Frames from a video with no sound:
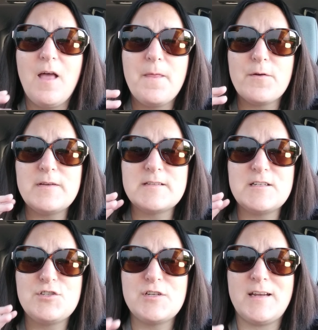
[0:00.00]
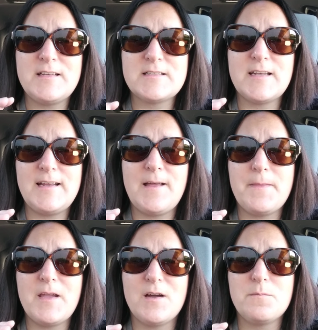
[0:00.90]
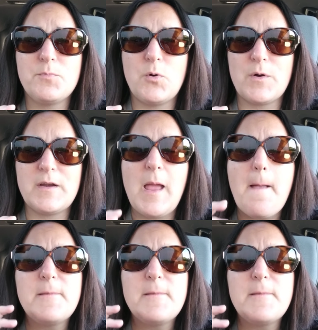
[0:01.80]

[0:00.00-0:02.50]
There is a genocide on the unborn.